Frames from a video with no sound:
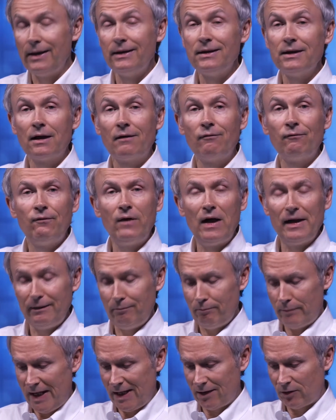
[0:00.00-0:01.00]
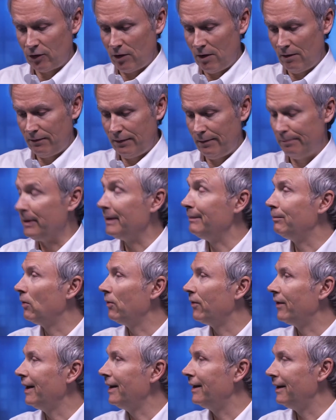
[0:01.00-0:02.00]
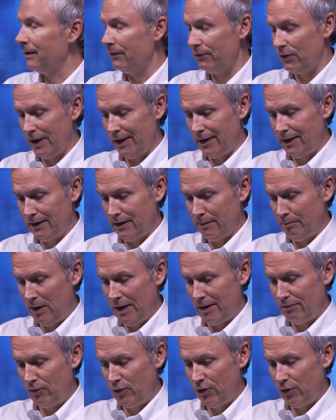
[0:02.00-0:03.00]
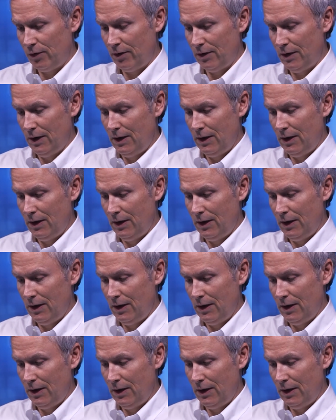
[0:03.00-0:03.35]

is a fine backdrop for people thinking of taking the plunge.